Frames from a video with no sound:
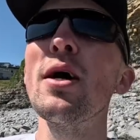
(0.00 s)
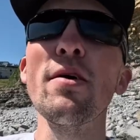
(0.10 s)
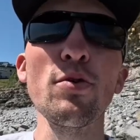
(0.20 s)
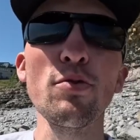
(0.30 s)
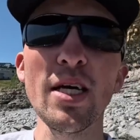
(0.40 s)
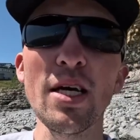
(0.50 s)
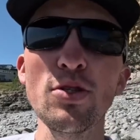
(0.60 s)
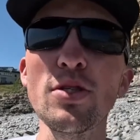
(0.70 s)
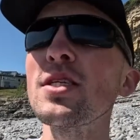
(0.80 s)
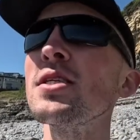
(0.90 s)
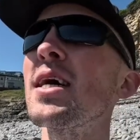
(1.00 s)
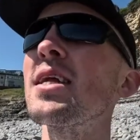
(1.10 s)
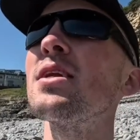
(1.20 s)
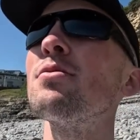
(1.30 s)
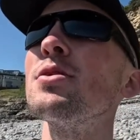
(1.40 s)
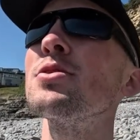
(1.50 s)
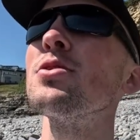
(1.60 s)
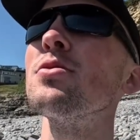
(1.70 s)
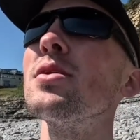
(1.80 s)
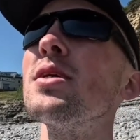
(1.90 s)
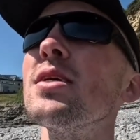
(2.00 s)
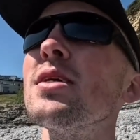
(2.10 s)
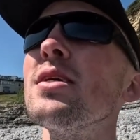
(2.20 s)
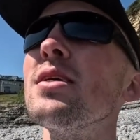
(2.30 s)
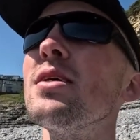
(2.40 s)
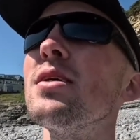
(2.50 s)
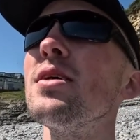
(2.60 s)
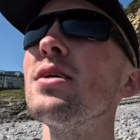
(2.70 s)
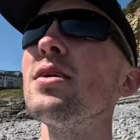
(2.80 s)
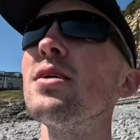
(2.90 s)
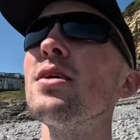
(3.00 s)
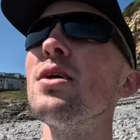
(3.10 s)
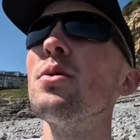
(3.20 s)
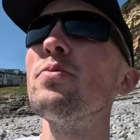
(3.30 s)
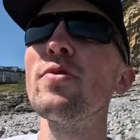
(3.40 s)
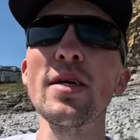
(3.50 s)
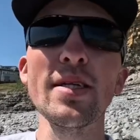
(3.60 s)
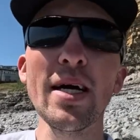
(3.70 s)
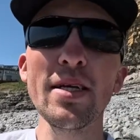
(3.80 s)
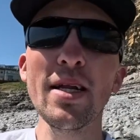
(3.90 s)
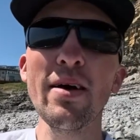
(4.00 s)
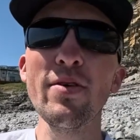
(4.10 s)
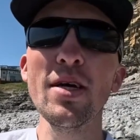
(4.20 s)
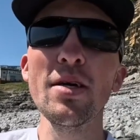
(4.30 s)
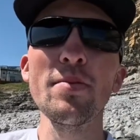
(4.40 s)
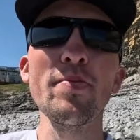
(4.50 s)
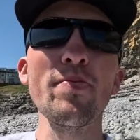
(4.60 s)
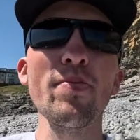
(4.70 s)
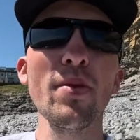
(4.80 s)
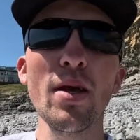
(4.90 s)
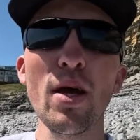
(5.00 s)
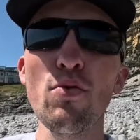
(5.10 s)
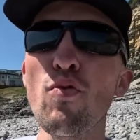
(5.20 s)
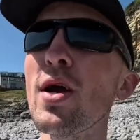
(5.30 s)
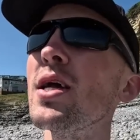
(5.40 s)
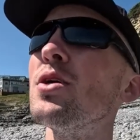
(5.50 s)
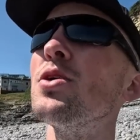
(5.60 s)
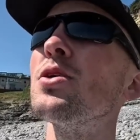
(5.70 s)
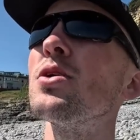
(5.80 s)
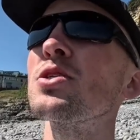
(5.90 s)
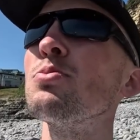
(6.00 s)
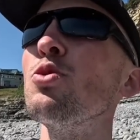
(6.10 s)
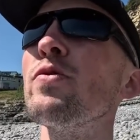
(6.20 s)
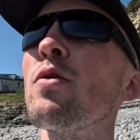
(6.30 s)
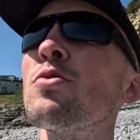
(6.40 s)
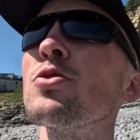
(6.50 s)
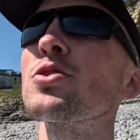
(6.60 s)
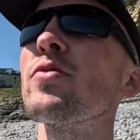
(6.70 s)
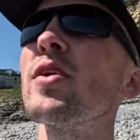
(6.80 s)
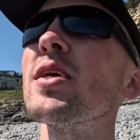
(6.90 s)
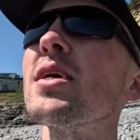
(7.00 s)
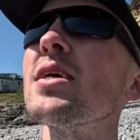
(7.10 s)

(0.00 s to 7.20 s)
few sessions than Dad anyway, so hopefully Dad can have a ray or a smooth hound or something.